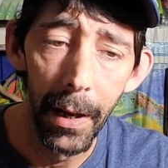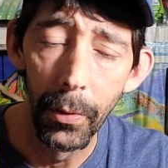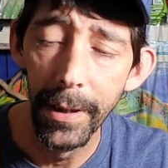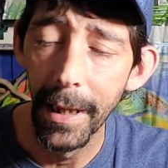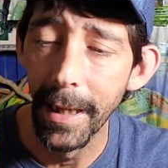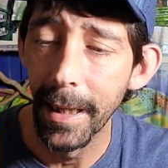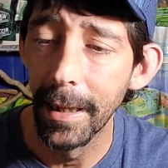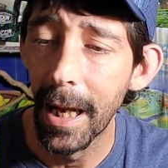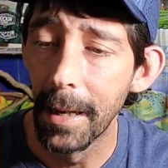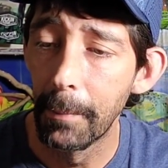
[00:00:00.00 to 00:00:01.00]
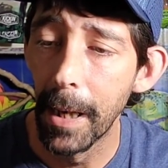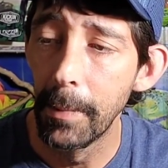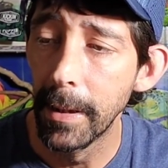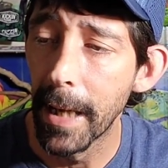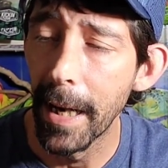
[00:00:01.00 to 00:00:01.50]
I was thinking like
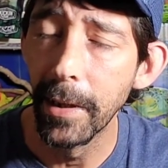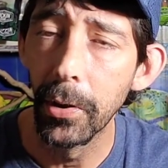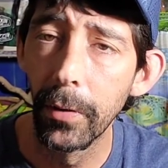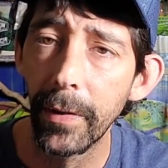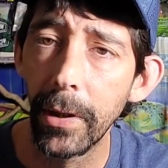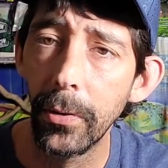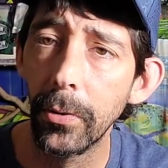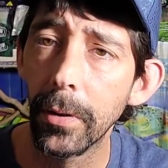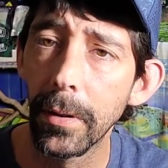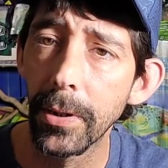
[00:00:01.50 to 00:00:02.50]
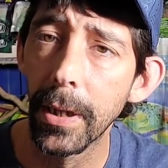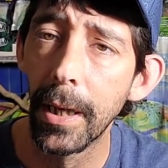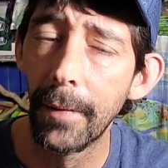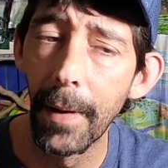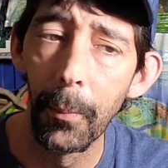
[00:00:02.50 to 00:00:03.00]
maybe tank reviews and
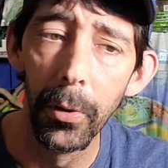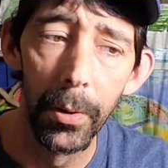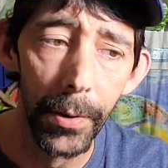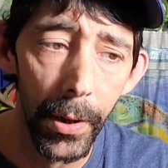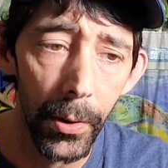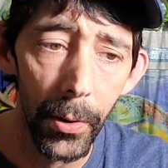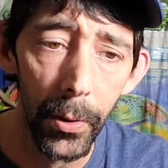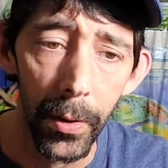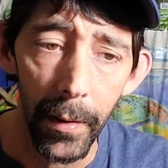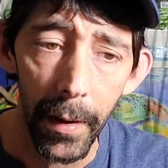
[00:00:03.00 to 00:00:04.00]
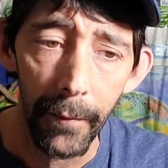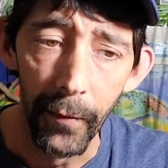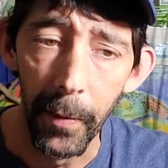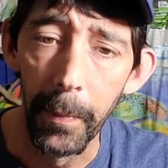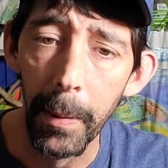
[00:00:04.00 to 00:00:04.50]
stuff I'm going to do
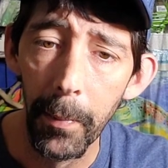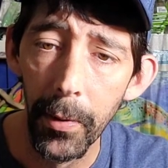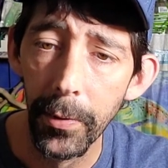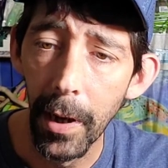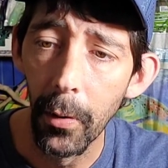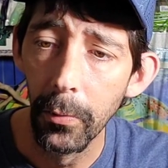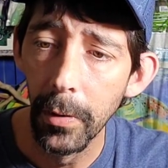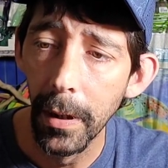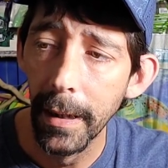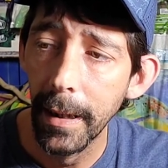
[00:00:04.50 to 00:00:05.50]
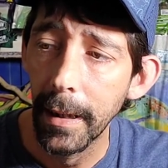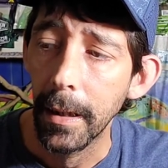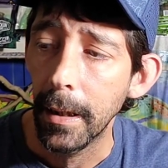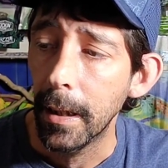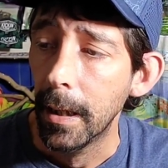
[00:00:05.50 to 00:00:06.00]
for members only.
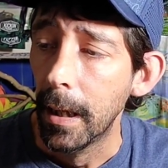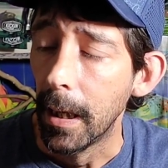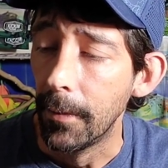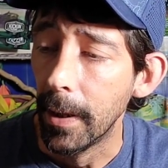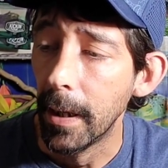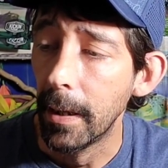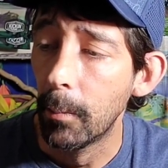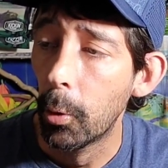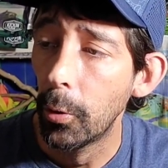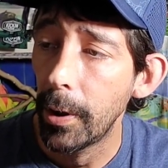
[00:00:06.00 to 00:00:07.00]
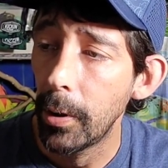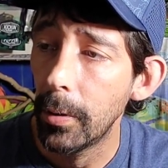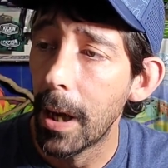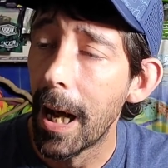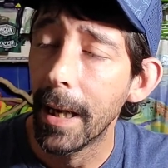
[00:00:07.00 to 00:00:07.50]
And then we'll do
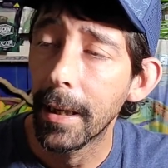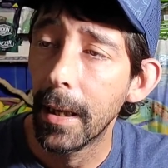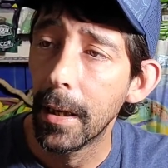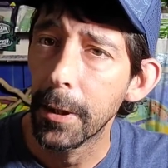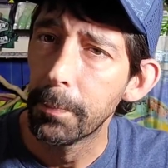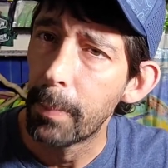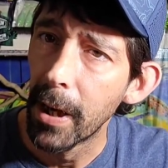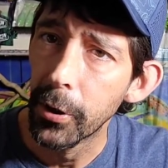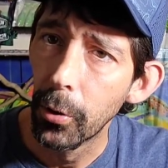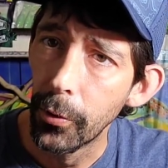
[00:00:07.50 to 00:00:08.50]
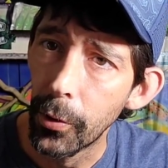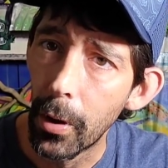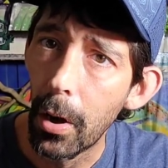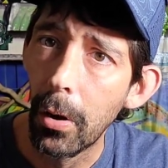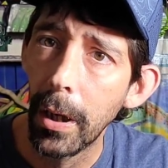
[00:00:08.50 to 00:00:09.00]
like special
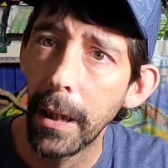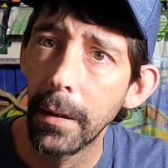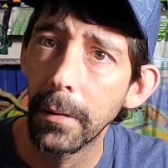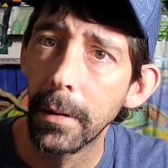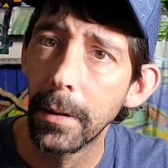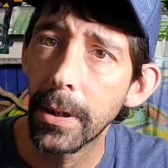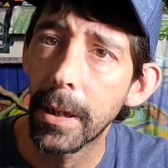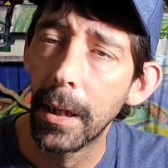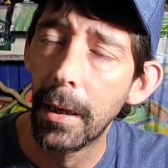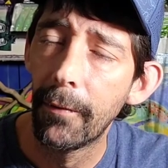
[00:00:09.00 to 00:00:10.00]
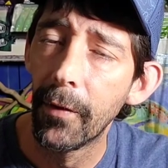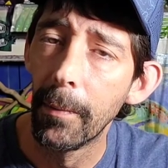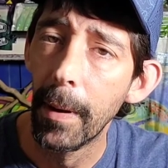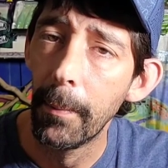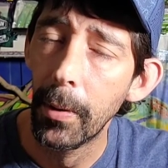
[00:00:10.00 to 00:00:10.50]
drawings and stuff for
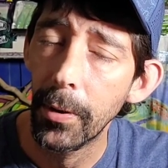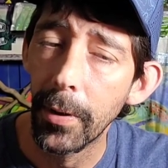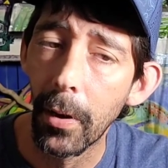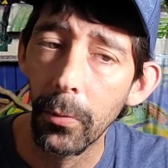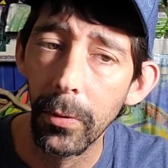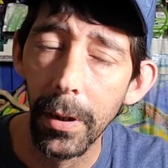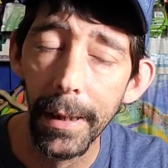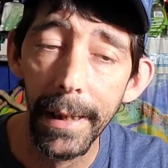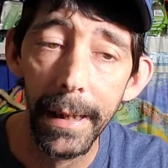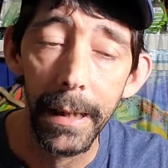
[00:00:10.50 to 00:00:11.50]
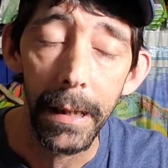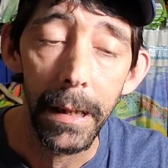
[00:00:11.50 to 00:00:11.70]
members only.